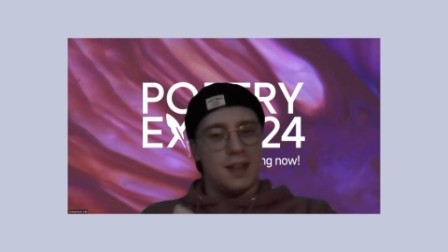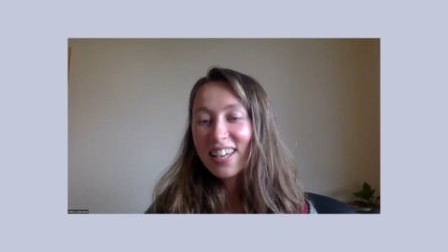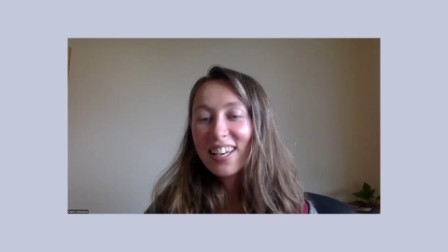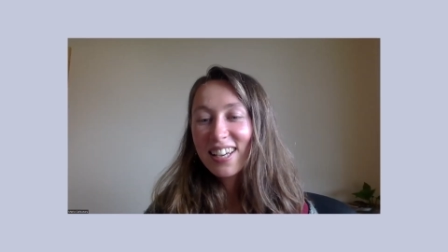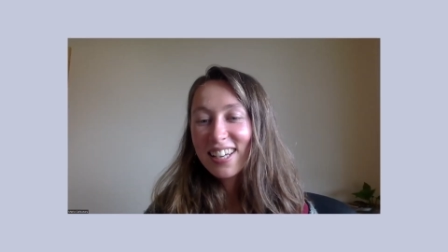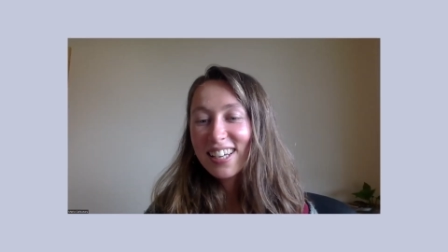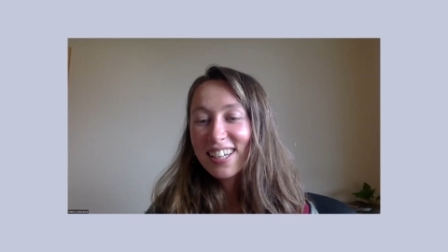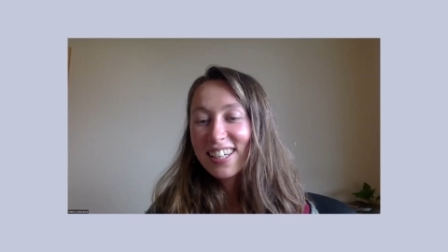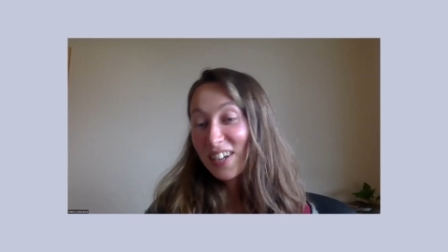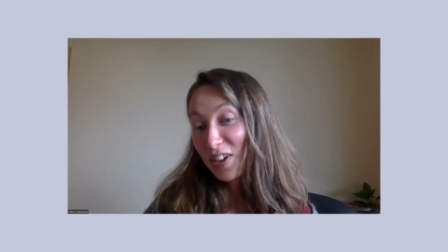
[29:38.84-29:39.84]
think
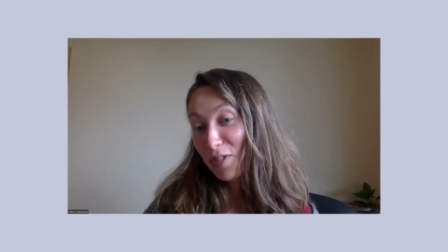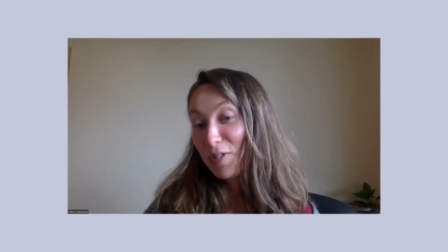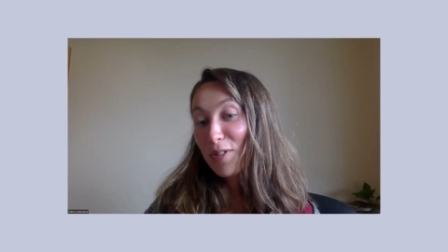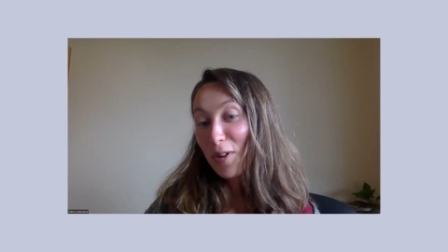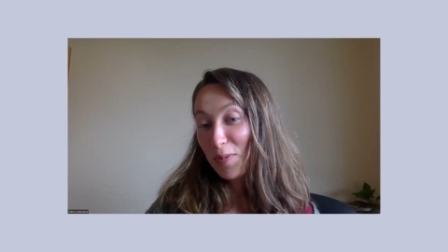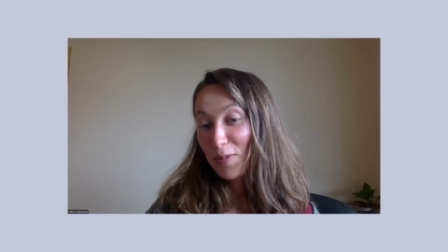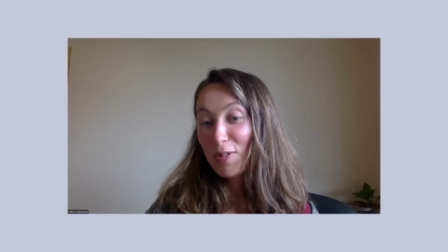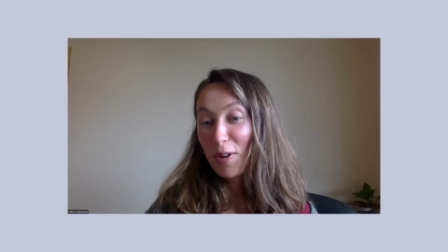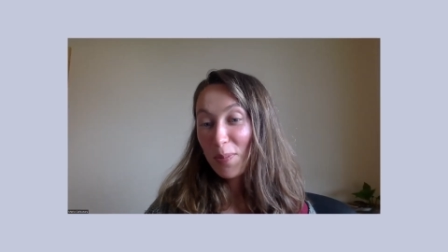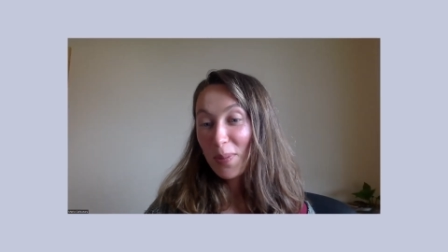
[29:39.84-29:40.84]
uh, from
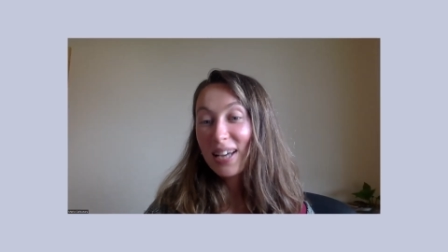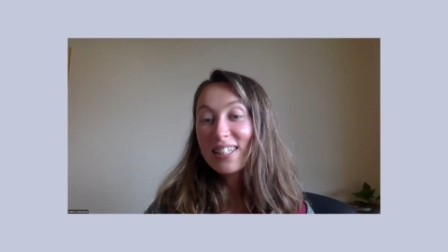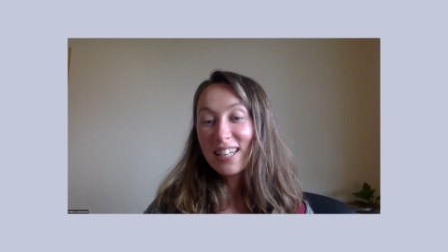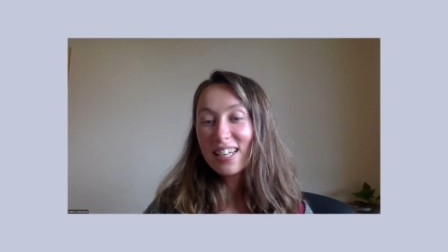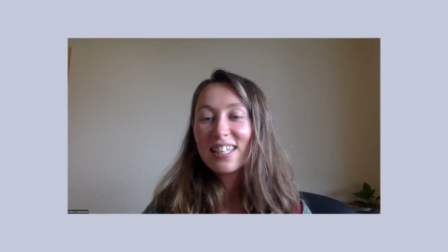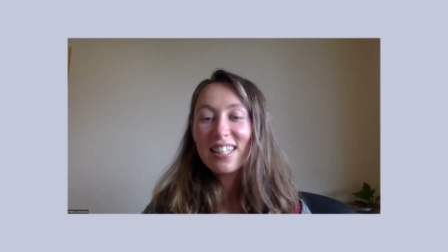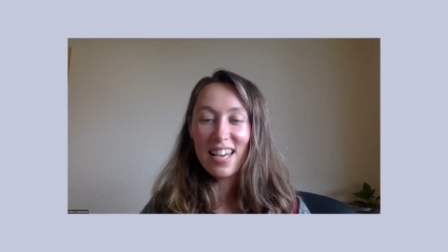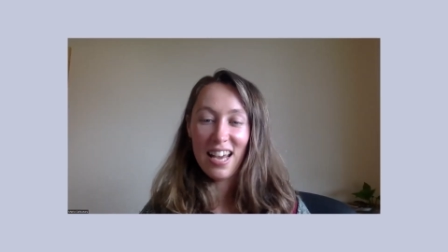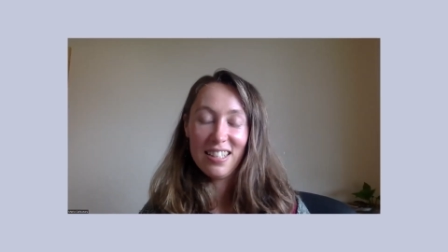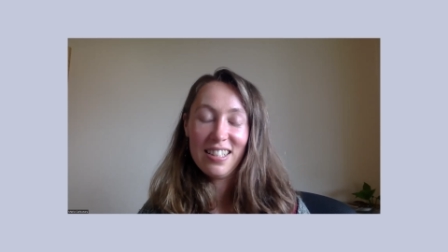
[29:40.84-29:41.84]
from my side
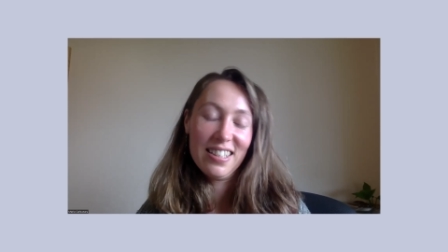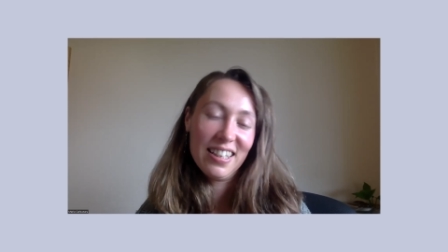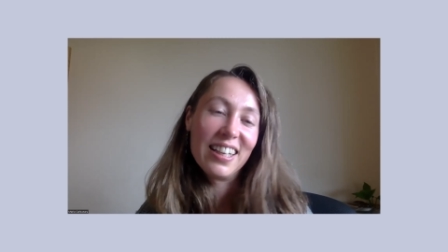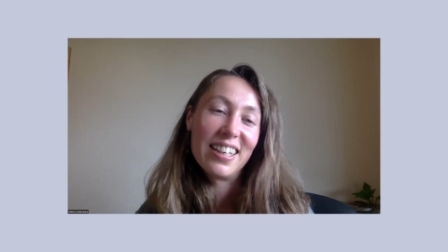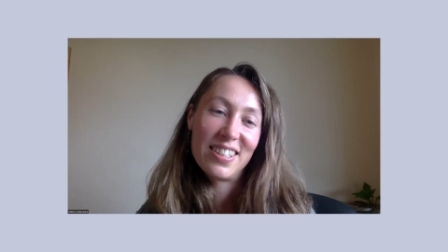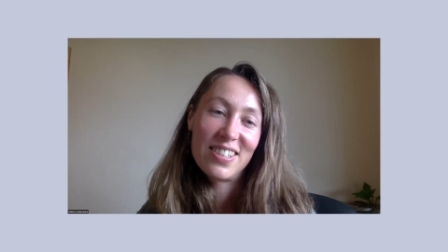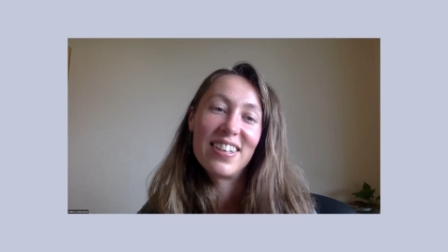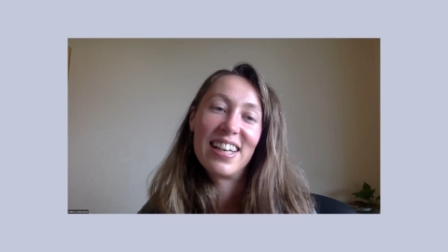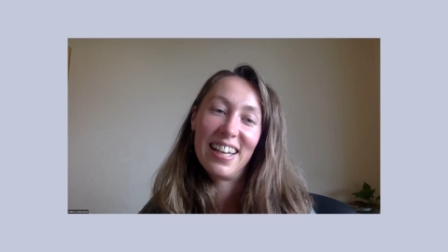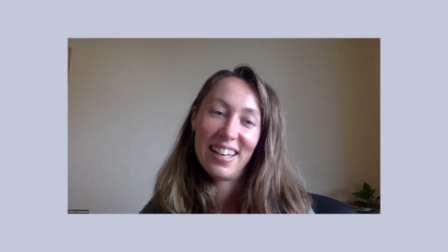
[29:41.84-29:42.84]
yes it is
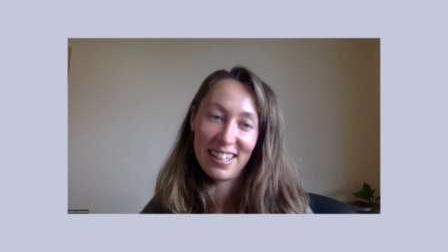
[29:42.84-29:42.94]
related